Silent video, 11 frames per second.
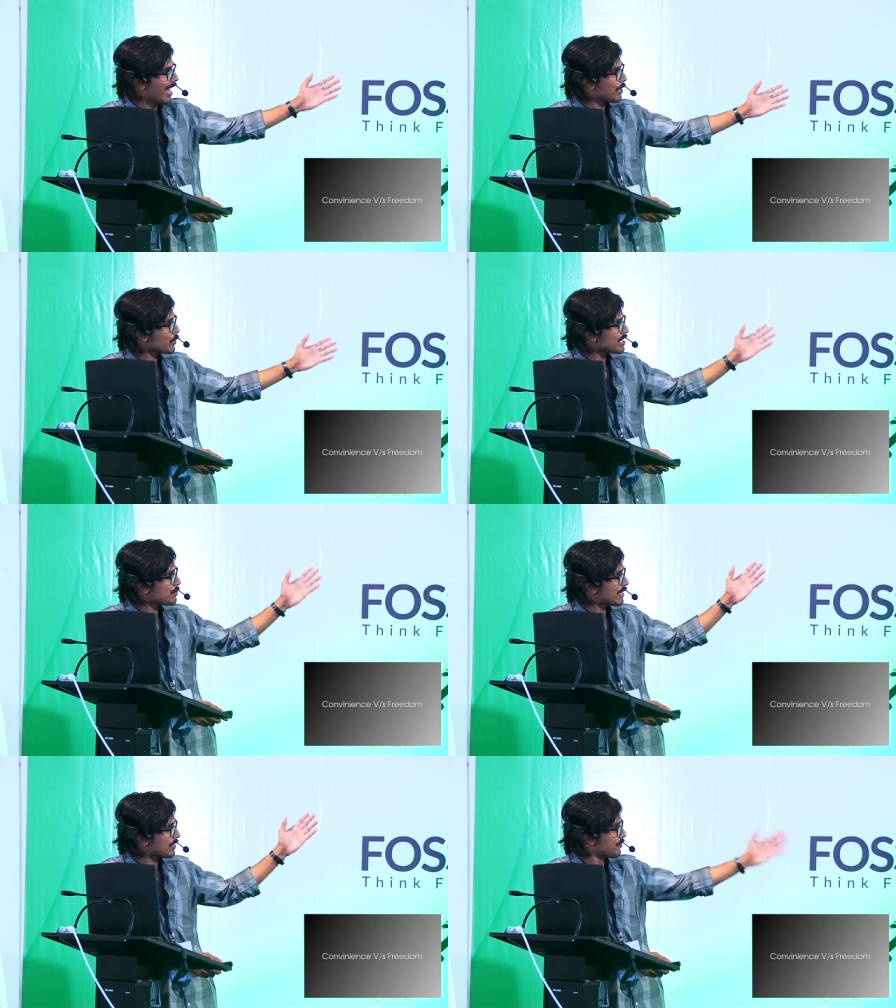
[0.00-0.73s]
are you
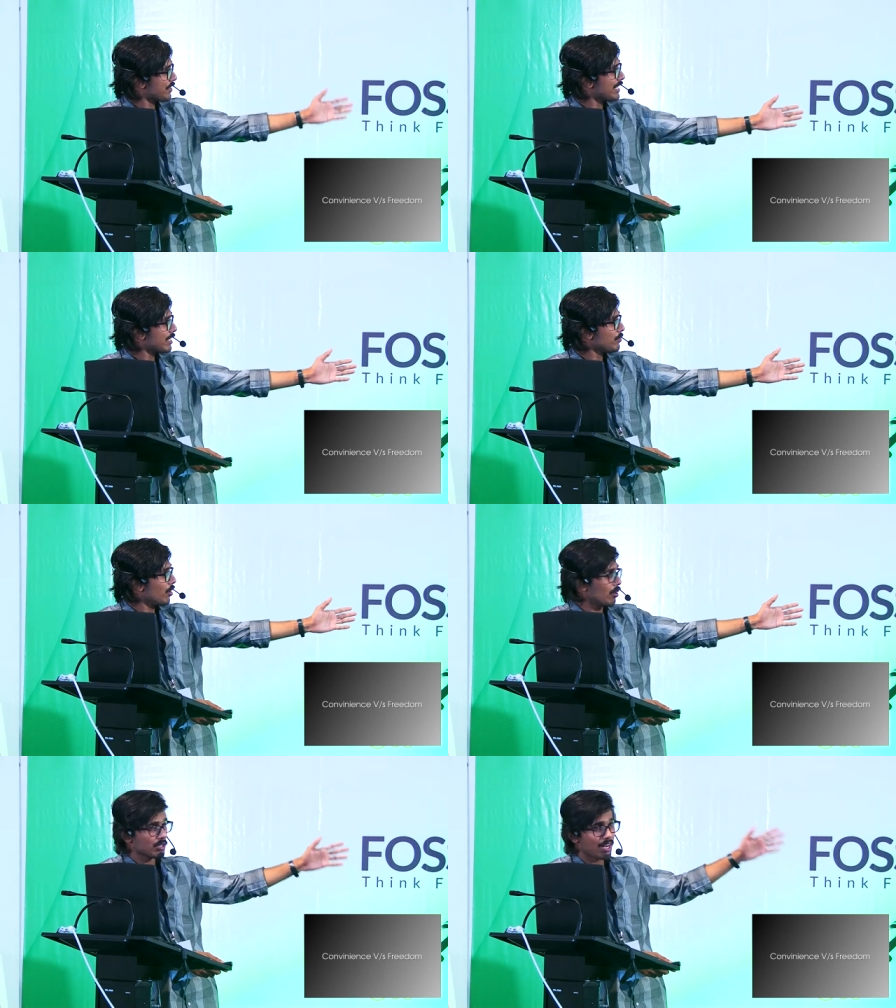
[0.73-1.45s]
respecting freedom
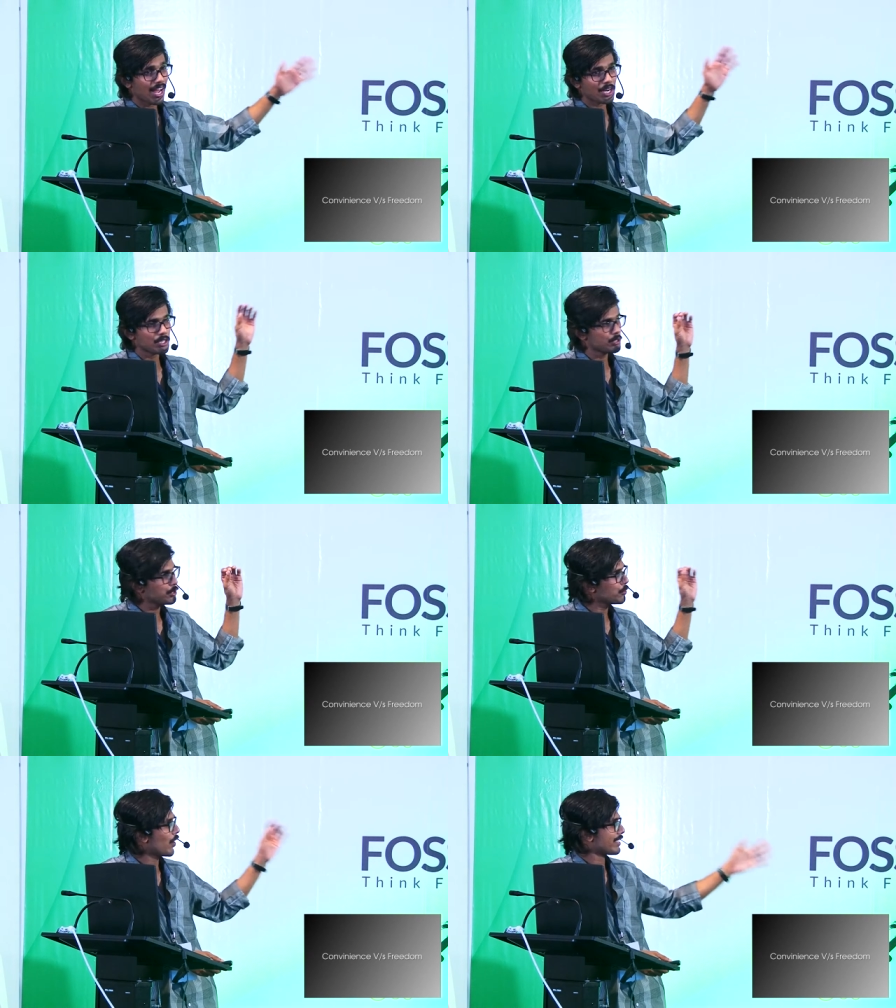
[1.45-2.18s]
or uh, do
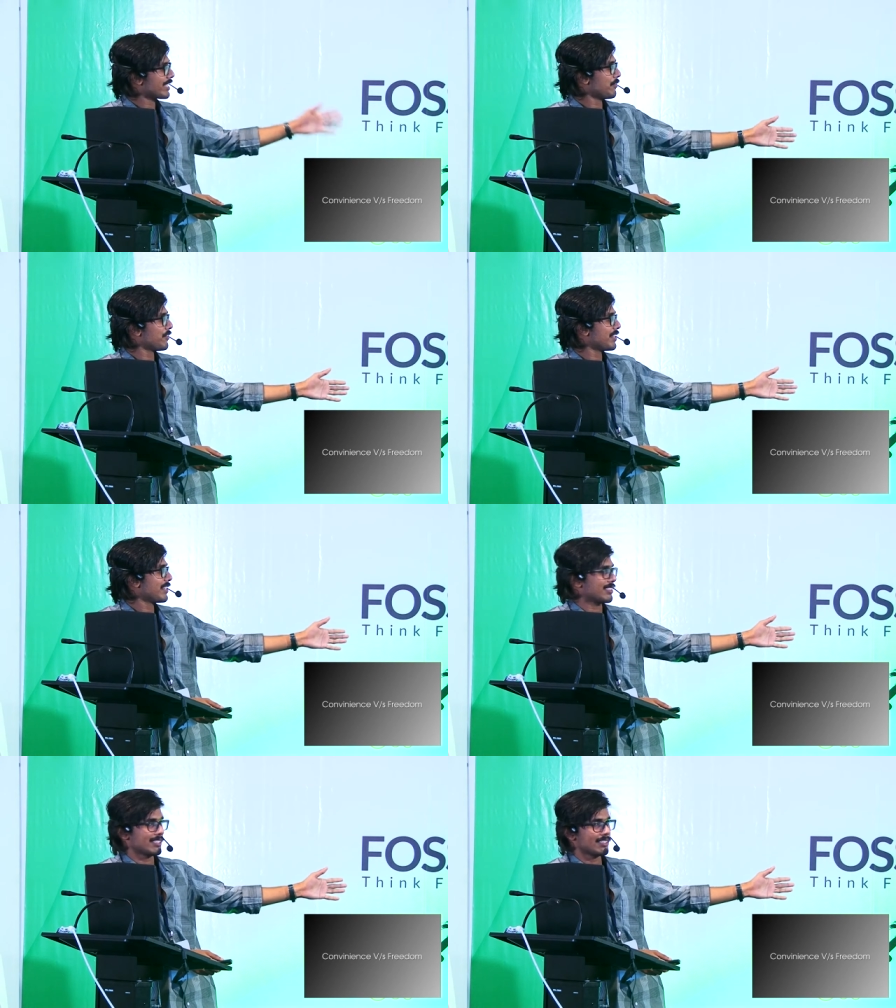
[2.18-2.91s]
you want
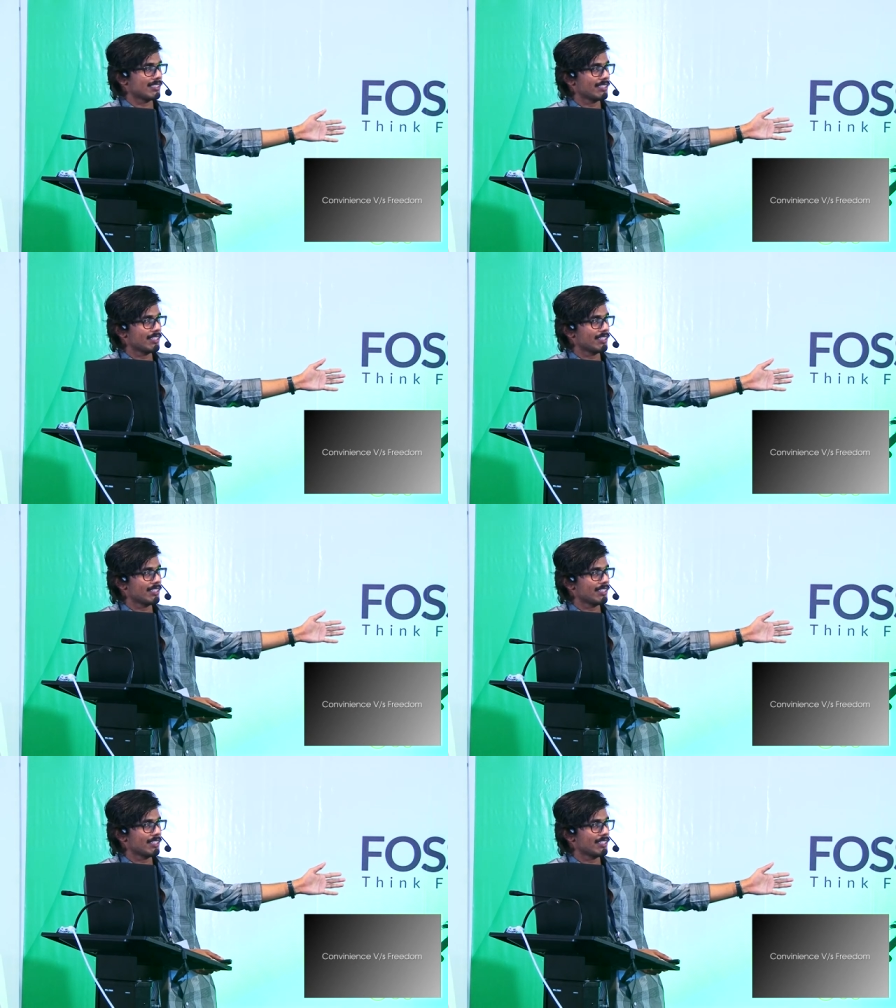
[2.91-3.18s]
convenience?